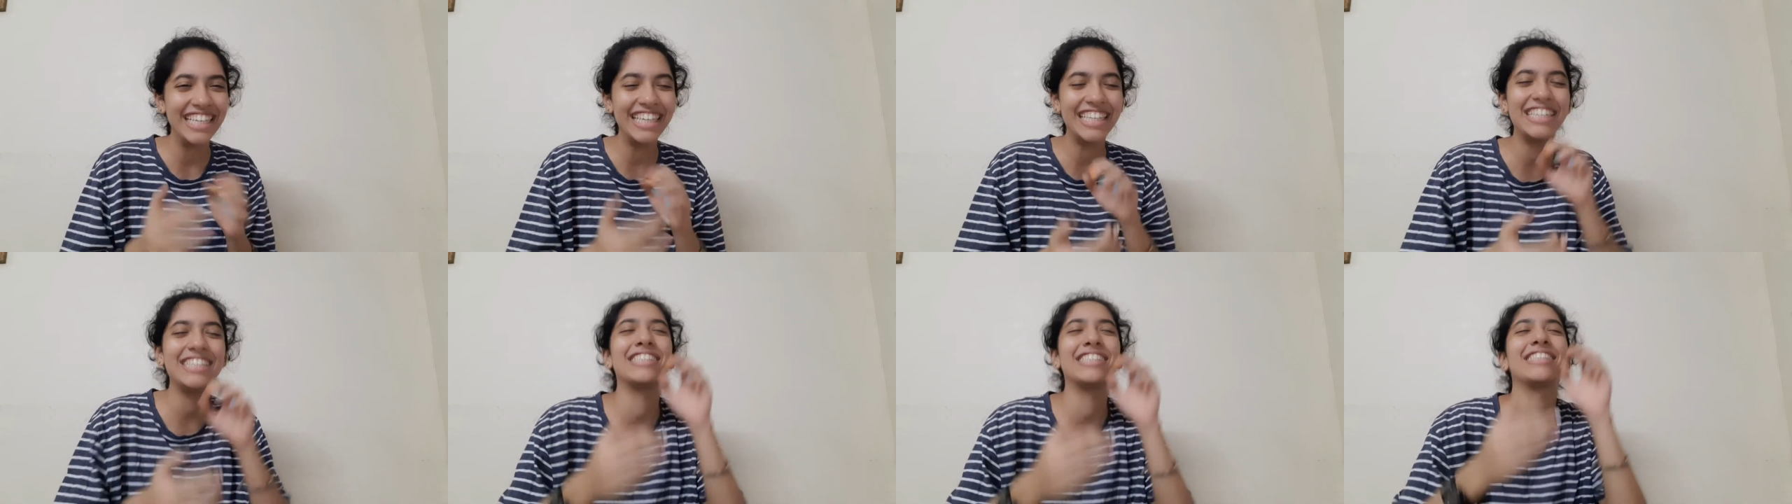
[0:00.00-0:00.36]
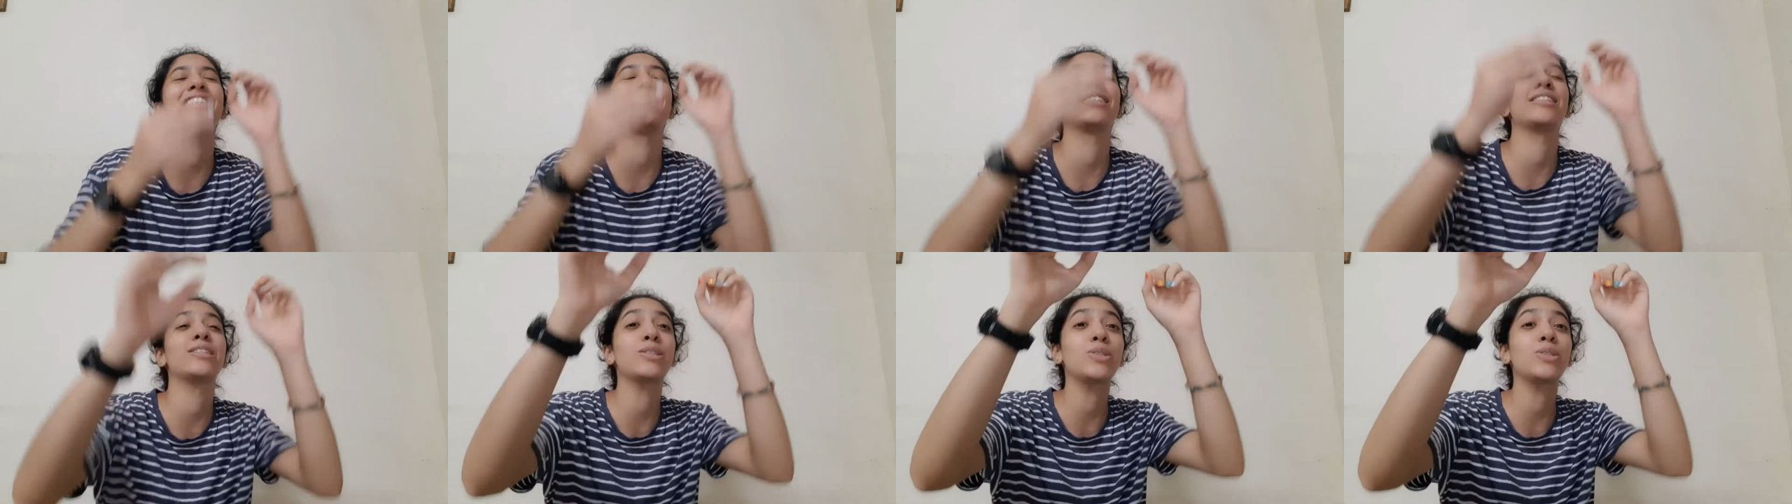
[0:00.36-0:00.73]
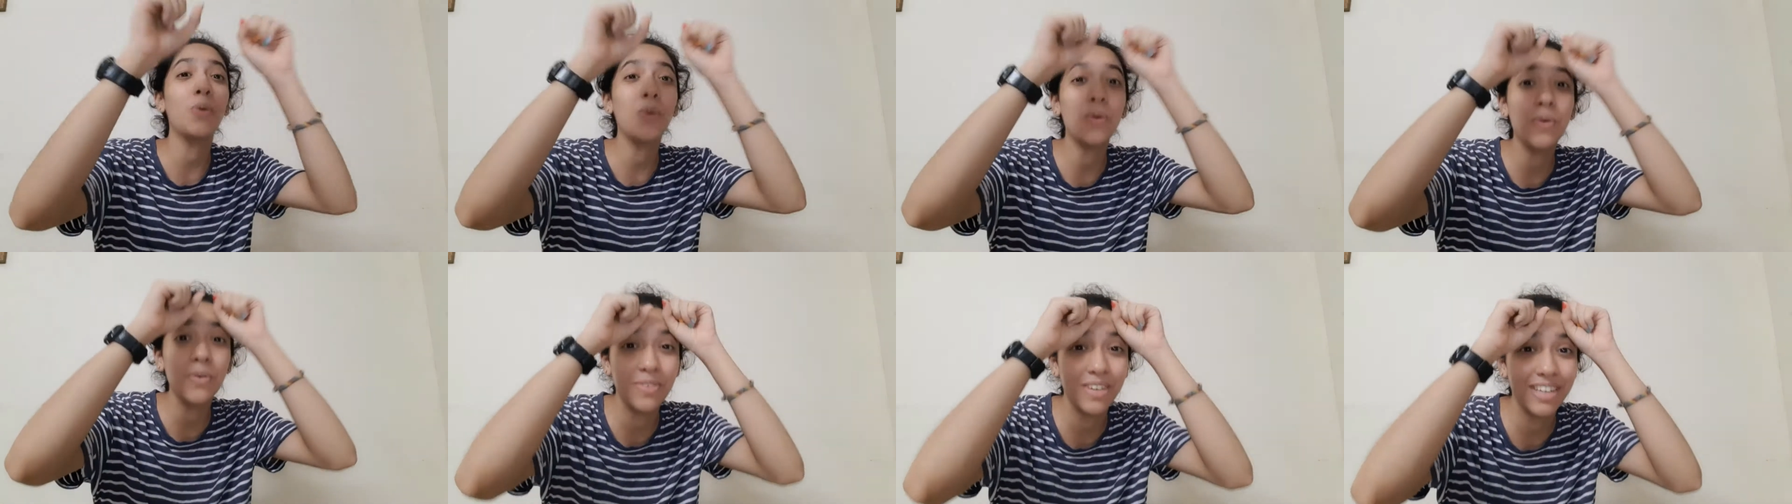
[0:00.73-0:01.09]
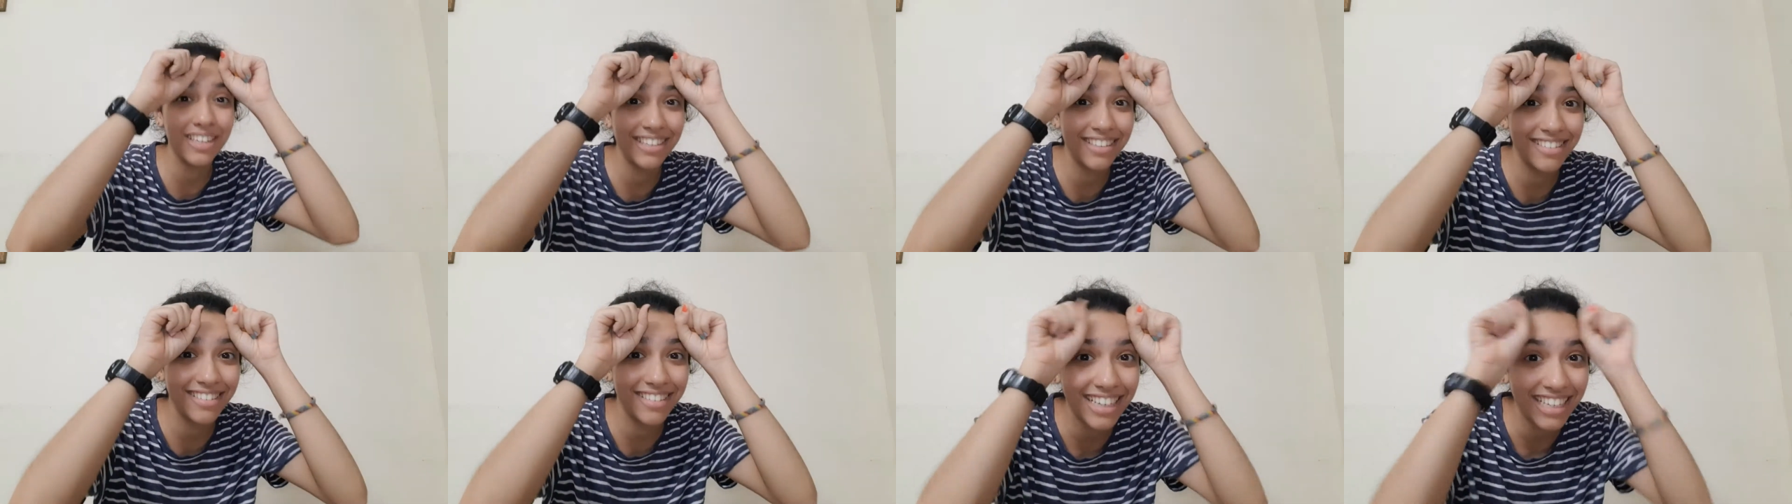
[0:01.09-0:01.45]
It is so
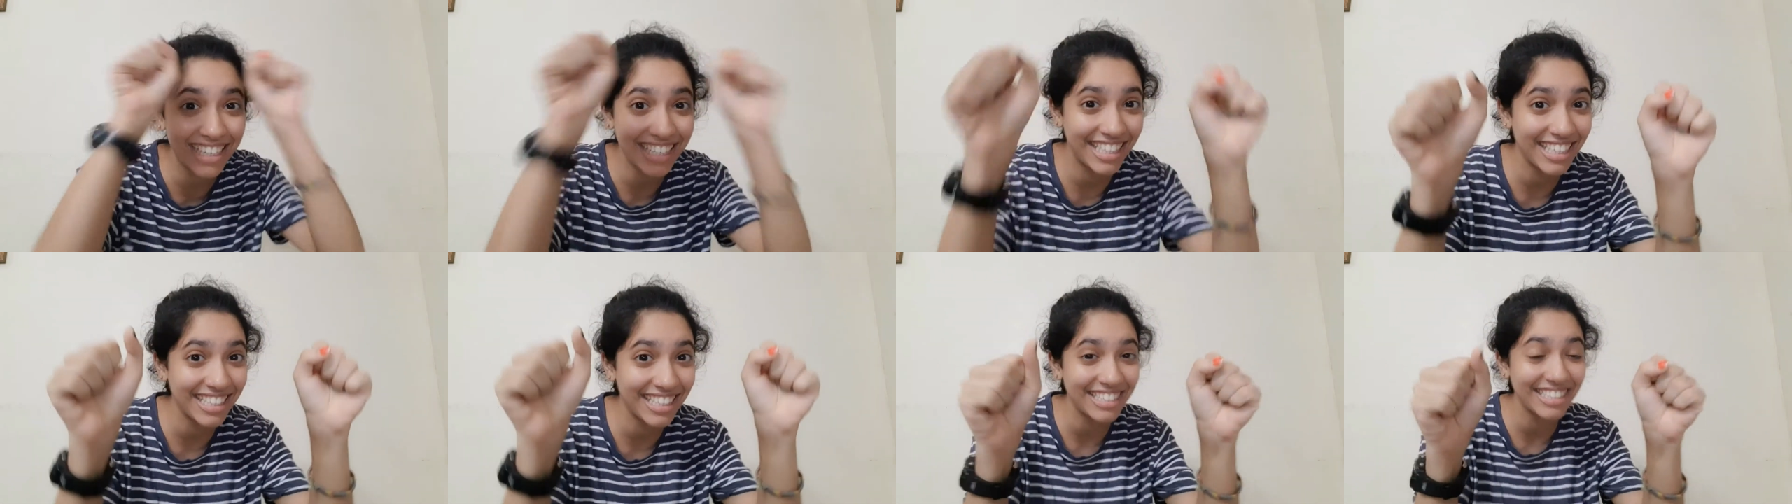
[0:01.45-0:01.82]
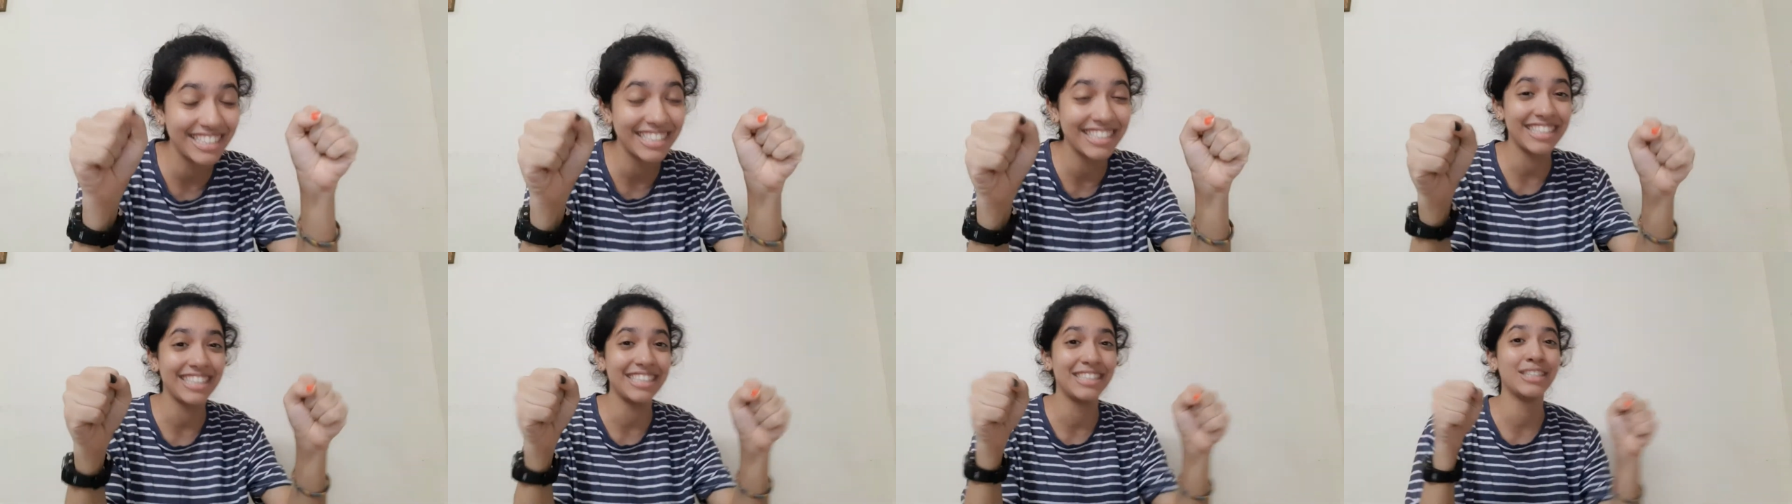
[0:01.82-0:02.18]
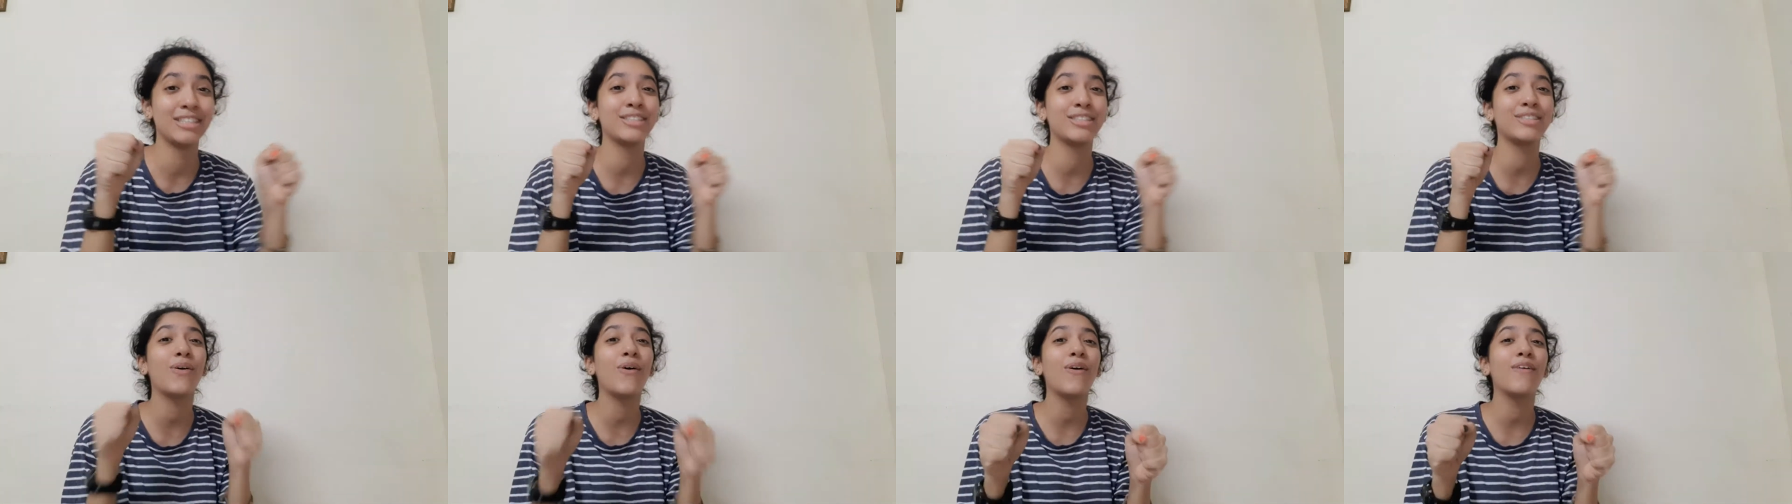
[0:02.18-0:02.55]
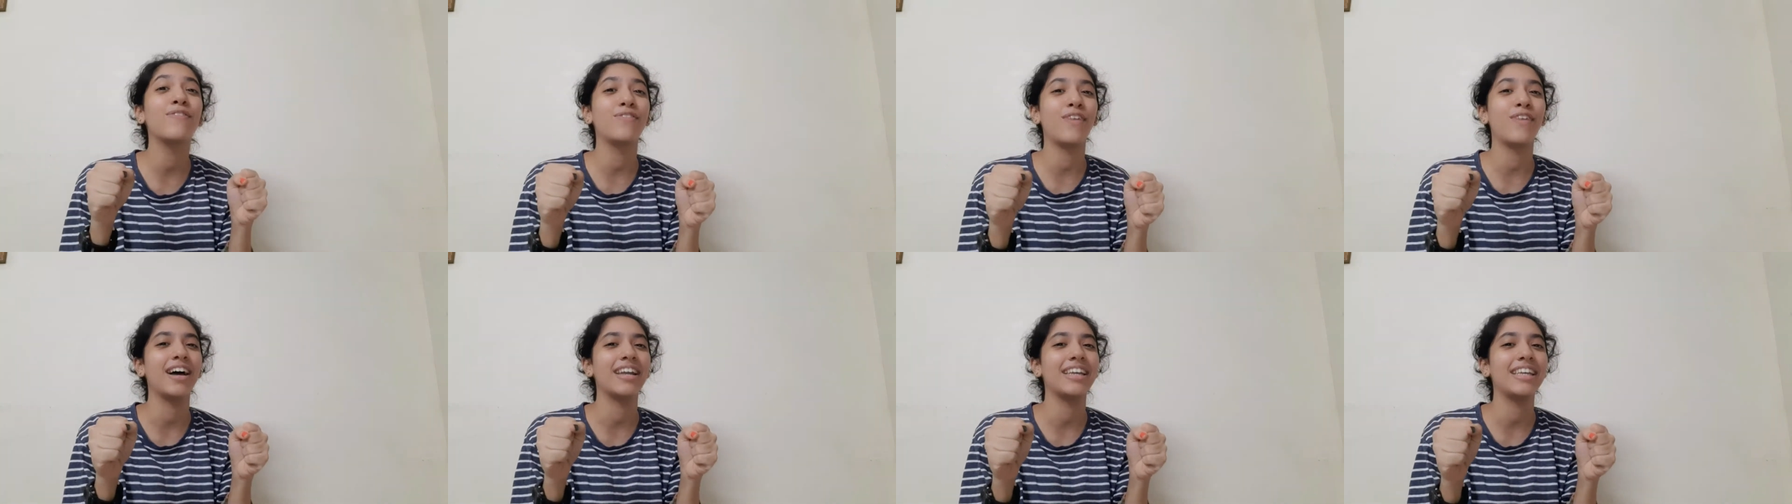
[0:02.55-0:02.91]
ridiculous and so
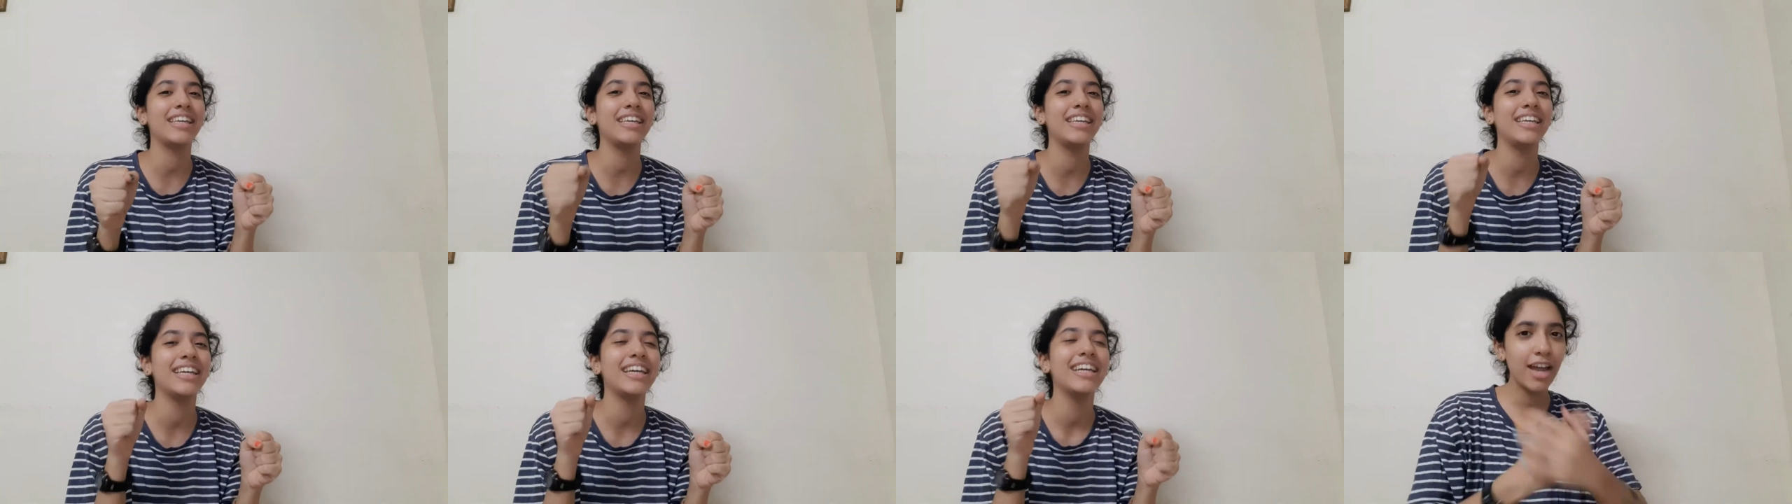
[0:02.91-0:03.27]
funny.